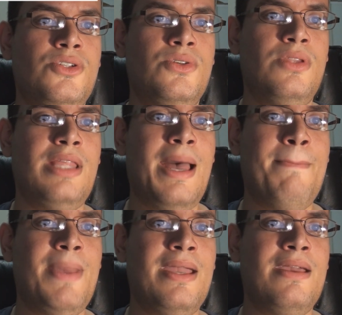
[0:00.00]
should
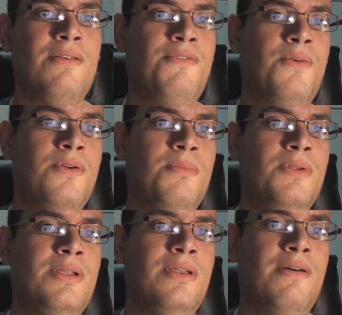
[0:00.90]
that make it
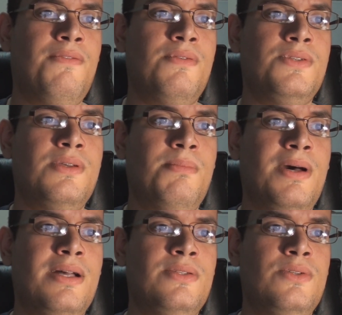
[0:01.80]
affordable enough for
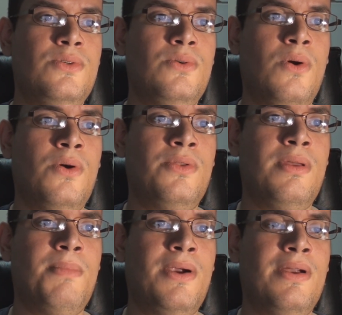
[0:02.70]
Saban to do all
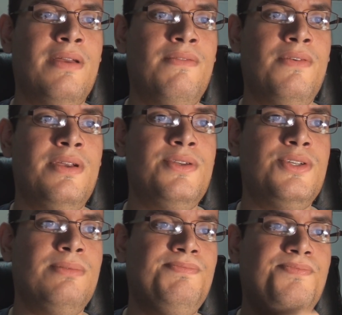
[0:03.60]
the American
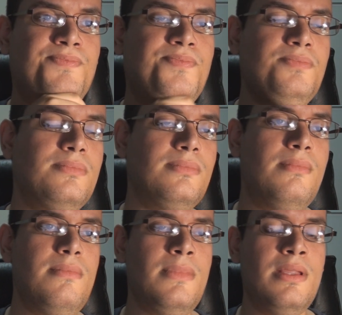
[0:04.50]
footage?
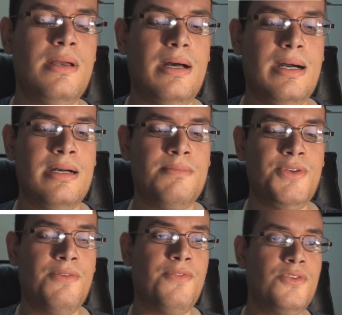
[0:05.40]

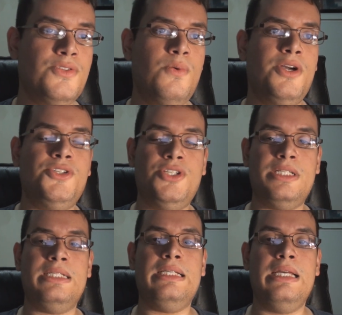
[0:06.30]
Your first
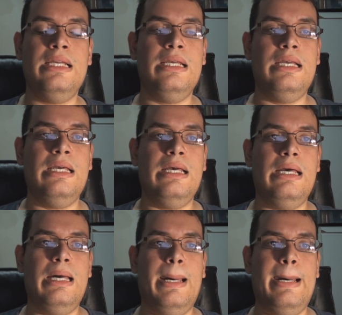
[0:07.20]
question,
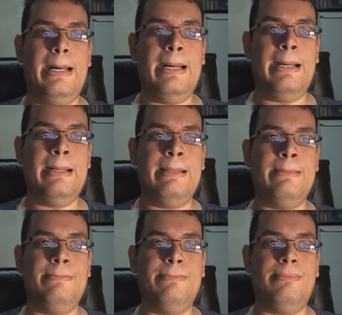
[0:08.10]

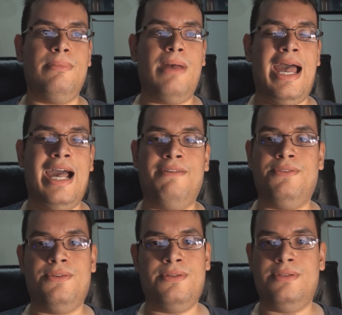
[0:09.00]

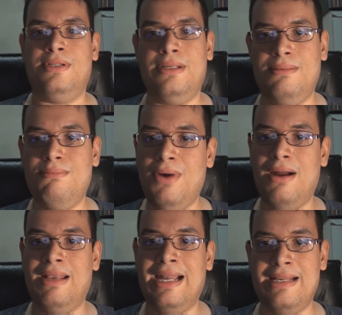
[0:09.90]
after
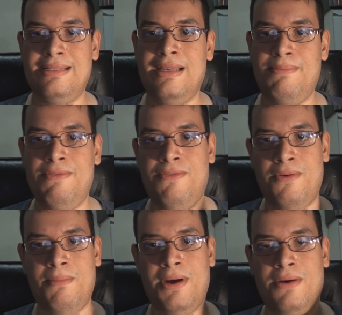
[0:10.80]
like I said
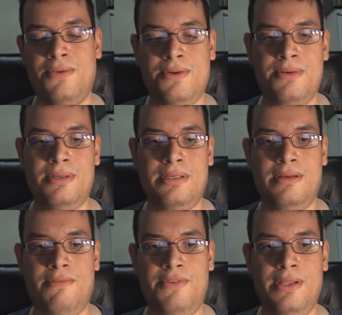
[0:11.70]
before in my other
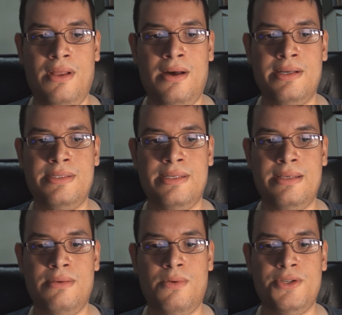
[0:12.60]
vlogs
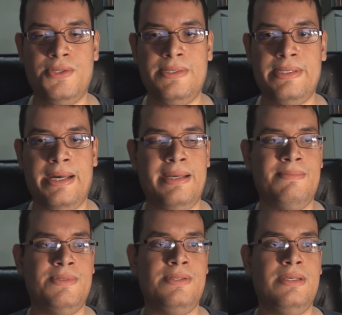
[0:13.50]
and question
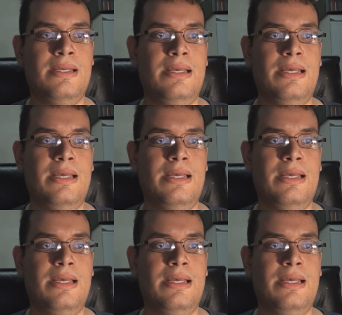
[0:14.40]
times,